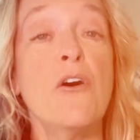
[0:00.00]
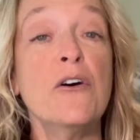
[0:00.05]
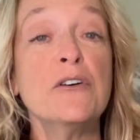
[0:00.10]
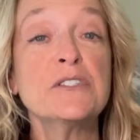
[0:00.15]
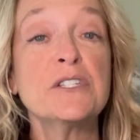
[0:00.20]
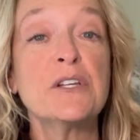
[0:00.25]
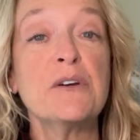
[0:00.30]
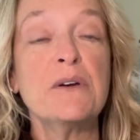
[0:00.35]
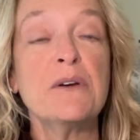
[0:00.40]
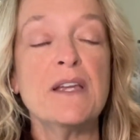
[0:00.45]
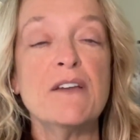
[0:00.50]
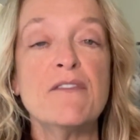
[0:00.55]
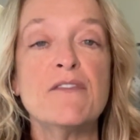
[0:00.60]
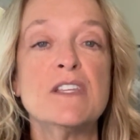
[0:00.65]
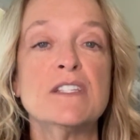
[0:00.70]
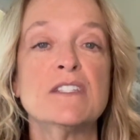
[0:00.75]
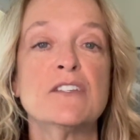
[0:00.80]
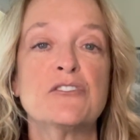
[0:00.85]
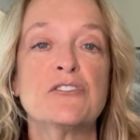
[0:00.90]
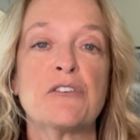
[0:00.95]
Also, if
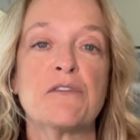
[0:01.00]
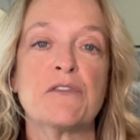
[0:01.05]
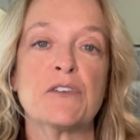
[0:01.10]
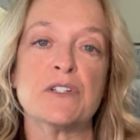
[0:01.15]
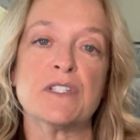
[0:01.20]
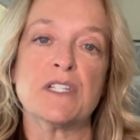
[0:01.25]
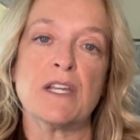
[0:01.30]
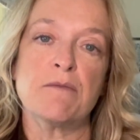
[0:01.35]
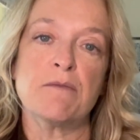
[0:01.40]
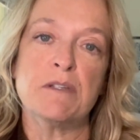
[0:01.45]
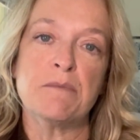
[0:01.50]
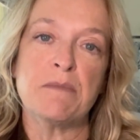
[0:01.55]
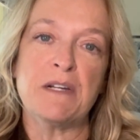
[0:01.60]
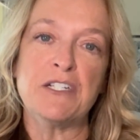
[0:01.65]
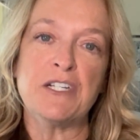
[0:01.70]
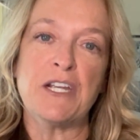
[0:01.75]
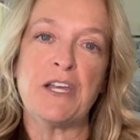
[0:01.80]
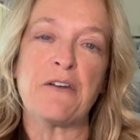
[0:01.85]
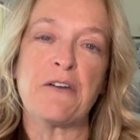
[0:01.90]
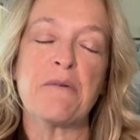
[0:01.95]
this is your first time to my
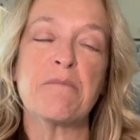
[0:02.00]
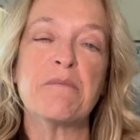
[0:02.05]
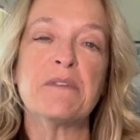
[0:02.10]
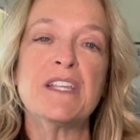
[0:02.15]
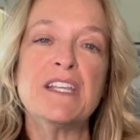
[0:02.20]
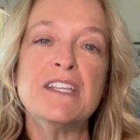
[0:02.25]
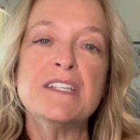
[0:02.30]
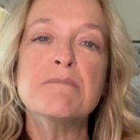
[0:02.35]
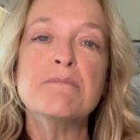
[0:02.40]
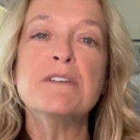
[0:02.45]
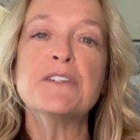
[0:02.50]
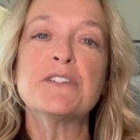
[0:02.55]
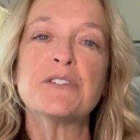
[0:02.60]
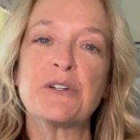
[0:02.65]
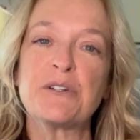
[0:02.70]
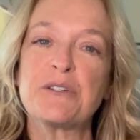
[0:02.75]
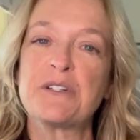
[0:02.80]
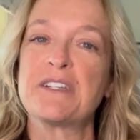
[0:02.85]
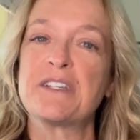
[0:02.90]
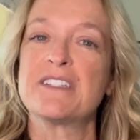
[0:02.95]
channel, please be
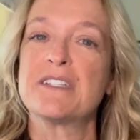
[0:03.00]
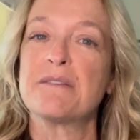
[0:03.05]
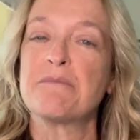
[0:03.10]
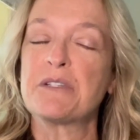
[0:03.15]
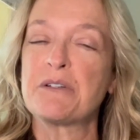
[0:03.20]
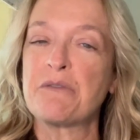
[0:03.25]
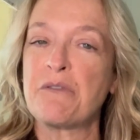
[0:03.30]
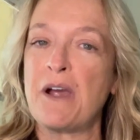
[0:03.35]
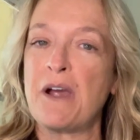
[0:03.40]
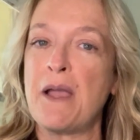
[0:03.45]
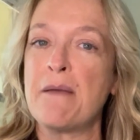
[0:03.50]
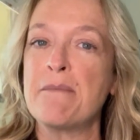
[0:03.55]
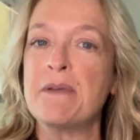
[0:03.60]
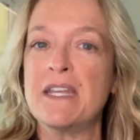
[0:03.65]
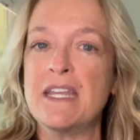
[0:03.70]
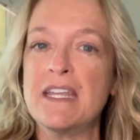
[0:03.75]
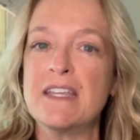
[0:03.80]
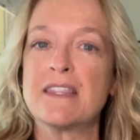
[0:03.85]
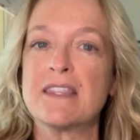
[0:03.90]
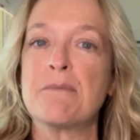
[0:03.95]
sure to subscribe
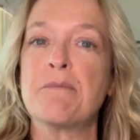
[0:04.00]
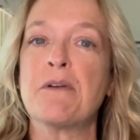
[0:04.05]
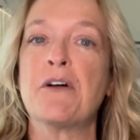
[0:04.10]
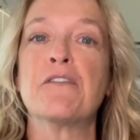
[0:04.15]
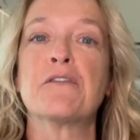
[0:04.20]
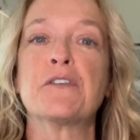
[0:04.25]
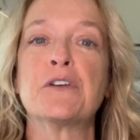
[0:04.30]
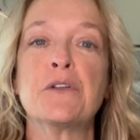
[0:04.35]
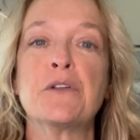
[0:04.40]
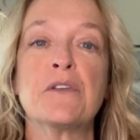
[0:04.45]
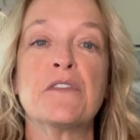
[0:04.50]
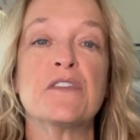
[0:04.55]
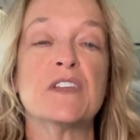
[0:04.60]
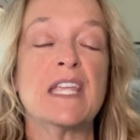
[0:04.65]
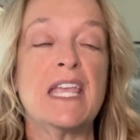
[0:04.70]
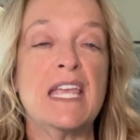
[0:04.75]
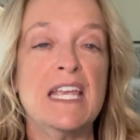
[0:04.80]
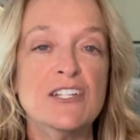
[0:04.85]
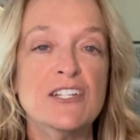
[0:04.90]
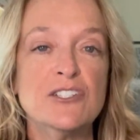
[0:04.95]
and hit the bell for
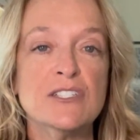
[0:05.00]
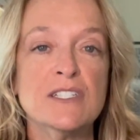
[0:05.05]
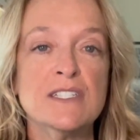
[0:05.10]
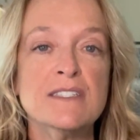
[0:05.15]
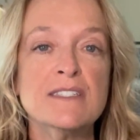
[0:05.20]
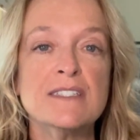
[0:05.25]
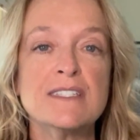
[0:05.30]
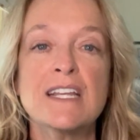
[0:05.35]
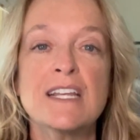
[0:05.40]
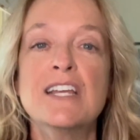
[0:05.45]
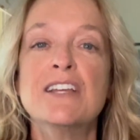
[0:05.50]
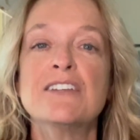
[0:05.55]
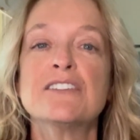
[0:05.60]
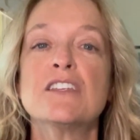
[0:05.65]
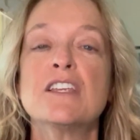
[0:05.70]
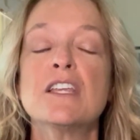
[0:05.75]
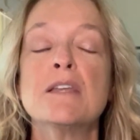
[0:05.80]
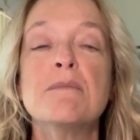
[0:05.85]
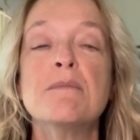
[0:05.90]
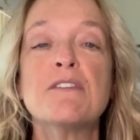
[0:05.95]
notifications so
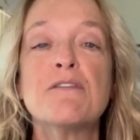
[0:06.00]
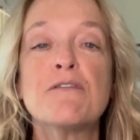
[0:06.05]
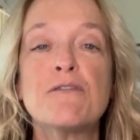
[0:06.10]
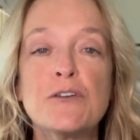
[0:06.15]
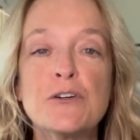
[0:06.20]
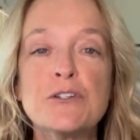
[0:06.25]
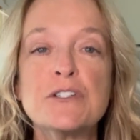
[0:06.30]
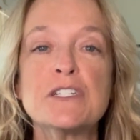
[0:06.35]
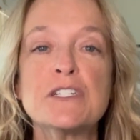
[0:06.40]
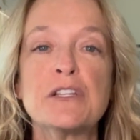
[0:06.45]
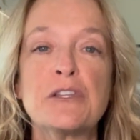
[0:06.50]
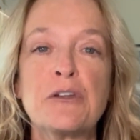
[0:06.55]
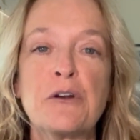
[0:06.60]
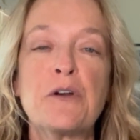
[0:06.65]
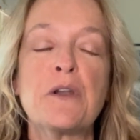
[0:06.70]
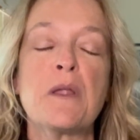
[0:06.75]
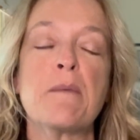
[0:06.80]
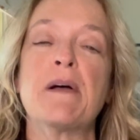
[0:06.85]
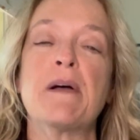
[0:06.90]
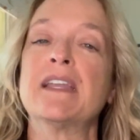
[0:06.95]
you can be the first to
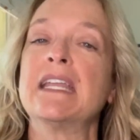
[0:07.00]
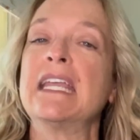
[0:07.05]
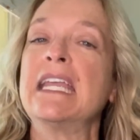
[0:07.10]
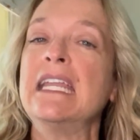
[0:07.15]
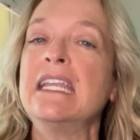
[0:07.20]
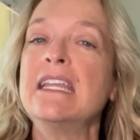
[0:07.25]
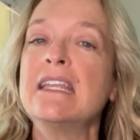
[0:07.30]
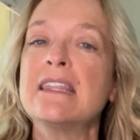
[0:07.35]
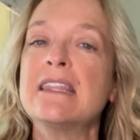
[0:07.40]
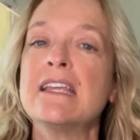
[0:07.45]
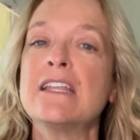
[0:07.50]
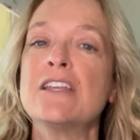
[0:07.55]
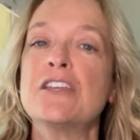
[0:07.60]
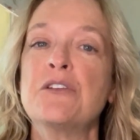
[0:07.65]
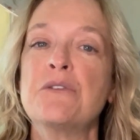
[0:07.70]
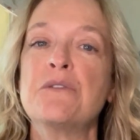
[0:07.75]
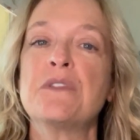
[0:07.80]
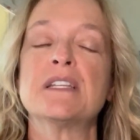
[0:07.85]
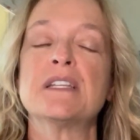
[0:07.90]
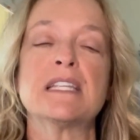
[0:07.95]
learn about anything
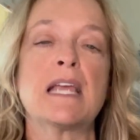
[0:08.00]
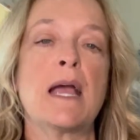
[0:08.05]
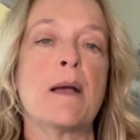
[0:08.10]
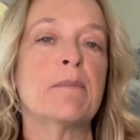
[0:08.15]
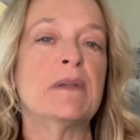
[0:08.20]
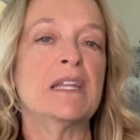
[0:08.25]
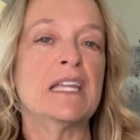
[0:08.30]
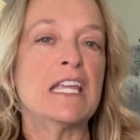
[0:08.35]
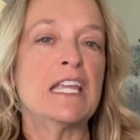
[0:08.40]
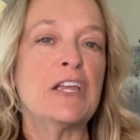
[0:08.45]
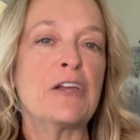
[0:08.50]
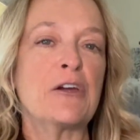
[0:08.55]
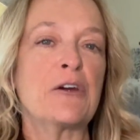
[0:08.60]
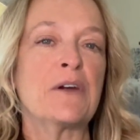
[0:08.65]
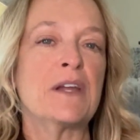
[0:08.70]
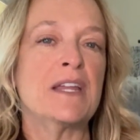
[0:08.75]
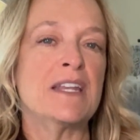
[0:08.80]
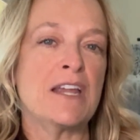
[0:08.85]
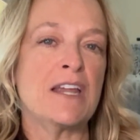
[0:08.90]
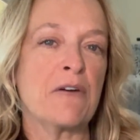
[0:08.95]
new that's happening
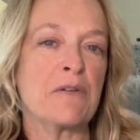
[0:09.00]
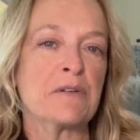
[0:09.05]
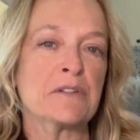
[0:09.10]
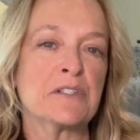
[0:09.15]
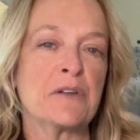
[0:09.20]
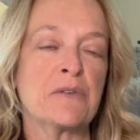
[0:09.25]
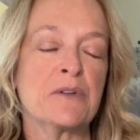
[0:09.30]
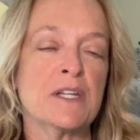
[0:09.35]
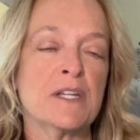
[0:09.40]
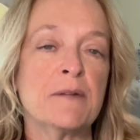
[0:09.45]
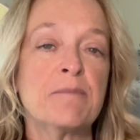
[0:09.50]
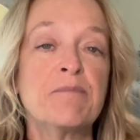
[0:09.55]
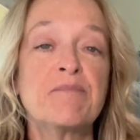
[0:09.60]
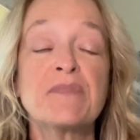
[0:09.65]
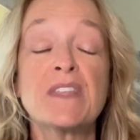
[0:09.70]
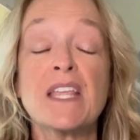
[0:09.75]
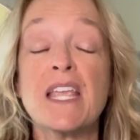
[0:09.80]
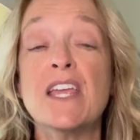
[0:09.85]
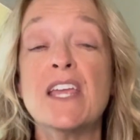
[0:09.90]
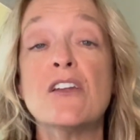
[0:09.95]
here in Arizona.
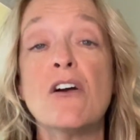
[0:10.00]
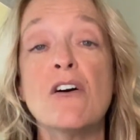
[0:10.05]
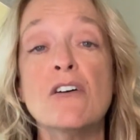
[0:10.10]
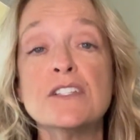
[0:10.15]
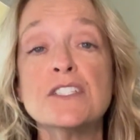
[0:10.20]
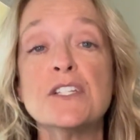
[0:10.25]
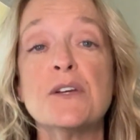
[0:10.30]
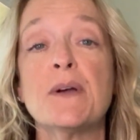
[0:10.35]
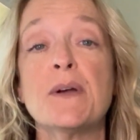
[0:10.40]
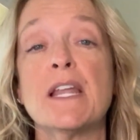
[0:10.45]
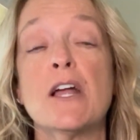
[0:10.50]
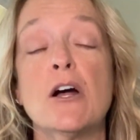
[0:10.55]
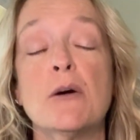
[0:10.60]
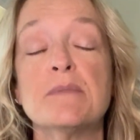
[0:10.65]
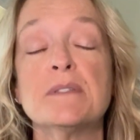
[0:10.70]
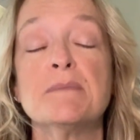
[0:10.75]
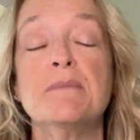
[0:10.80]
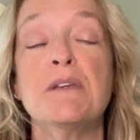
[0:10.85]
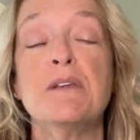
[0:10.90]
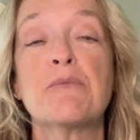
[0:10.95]
And also, it
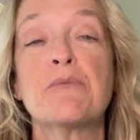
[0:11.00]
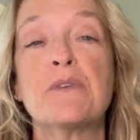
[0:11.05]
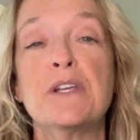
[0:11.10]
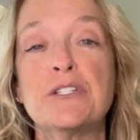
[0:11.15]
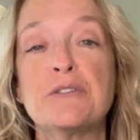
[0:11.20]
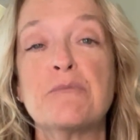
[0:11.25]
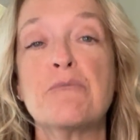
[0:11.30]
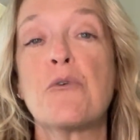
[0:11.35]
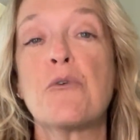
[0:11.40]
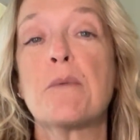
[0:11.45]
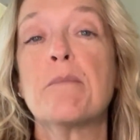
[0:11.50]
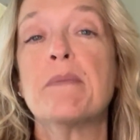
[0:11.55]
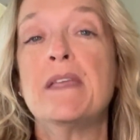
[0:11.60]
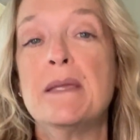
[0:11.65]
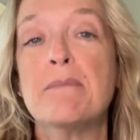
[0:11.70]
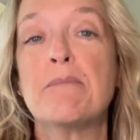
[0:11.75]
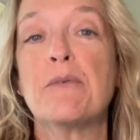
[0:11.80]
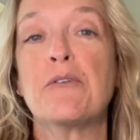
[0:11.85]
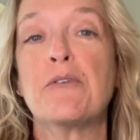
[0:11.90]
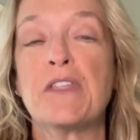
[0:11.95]
helps me reach more
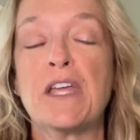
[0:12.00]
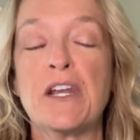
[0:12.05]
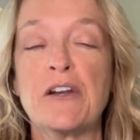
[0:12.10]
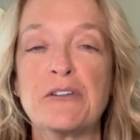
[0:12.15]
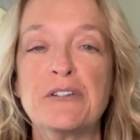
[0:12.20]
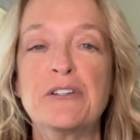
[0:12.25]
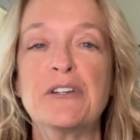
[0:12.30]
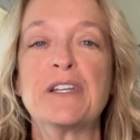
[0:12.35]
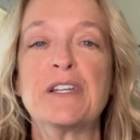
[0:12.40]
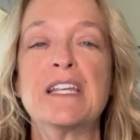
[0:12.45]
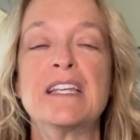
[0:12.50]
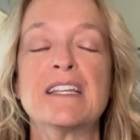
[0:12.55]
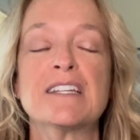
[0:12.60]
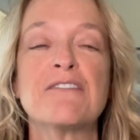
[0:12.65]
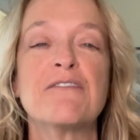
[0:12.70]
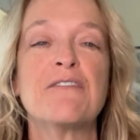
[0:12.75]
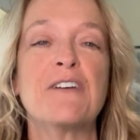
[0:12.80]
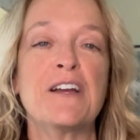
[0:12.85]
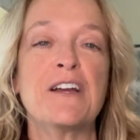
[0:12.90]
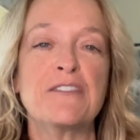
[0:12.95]
people that are looking to
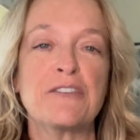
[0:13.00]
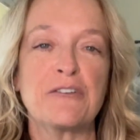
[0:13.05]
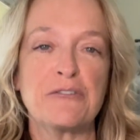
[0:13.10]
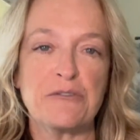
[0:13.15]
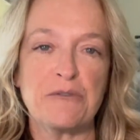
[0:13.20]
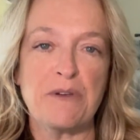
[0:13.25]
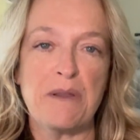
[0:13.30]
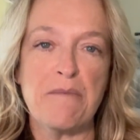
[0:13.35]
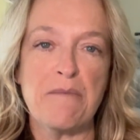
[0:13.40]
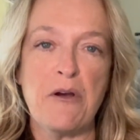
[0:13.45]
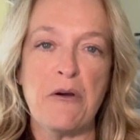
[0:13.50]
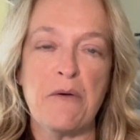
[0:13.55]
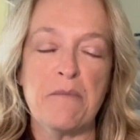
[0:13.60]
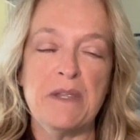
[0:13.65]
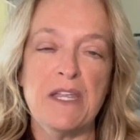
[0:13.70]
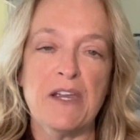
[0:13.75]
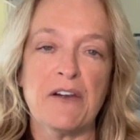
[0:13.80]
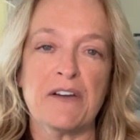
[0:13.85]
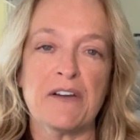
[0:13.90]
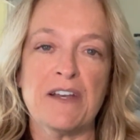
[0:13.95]
find their dream home
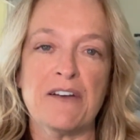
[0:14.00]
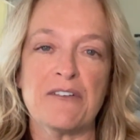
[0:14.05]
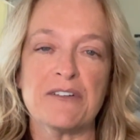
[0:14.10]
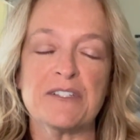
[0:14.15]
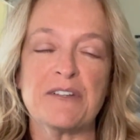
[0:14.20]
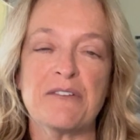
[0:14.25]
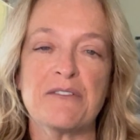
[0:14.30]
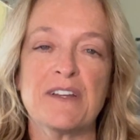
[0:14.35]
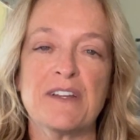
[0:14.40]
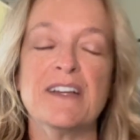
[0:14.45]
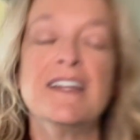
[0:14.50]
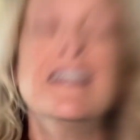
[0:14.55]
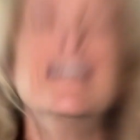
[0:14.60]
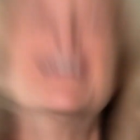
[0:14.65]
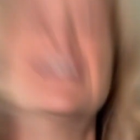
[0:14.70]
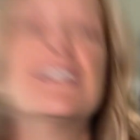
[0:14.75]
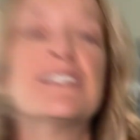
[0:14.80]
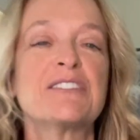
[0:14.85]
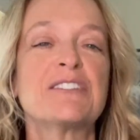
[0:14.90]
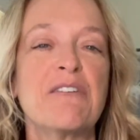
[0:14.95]
here in Arizona.
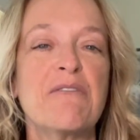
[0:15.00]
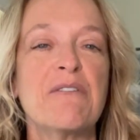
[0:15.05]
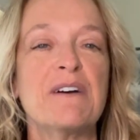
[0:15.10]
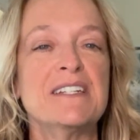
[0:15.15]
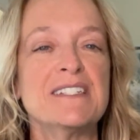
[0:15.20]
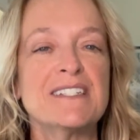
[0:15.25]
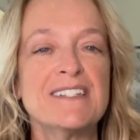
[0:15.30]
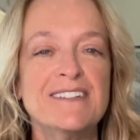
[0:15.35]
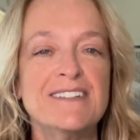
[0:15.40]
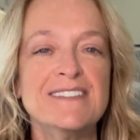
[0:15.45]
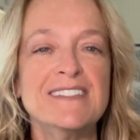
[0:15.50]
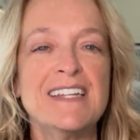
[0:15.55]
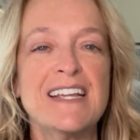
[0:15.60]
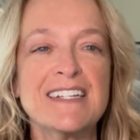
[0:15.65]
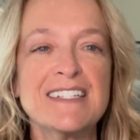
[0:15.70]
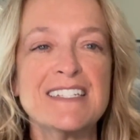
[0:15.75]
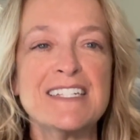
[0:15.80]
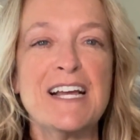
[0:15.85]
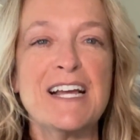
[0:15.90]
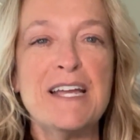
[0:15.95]
So until
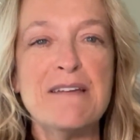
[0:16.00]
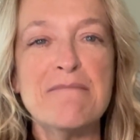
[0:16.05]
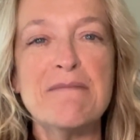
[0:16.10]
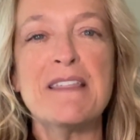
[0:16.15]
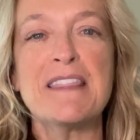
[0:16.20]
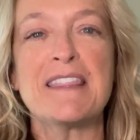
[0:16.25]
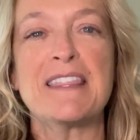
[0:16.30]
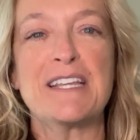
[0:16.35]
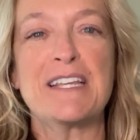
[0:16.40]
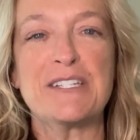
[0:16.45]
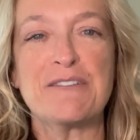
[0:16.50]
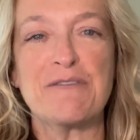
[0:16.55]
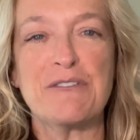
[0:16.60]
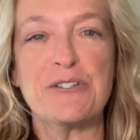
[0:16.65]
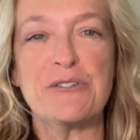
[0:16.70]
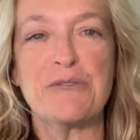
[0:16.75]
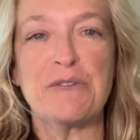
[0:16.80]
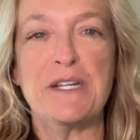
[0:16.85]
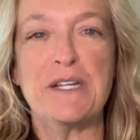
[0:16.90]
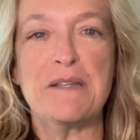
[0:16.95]
next time, thanks for
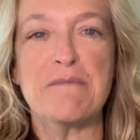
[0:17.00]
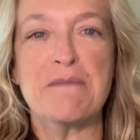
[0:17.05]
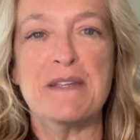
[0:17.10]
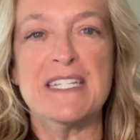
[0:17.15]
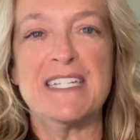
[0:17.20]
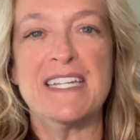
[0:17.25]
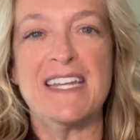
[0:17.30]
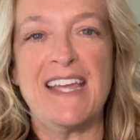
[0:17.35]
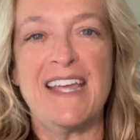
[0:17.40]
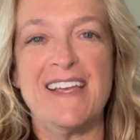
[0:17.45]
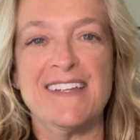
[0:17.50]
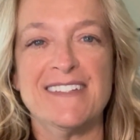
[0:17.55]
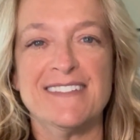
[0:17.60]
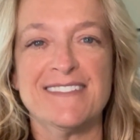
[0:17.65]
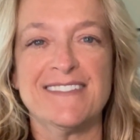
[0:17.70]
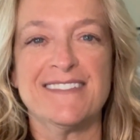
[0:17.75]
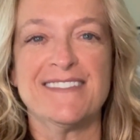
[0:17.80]
joining me today.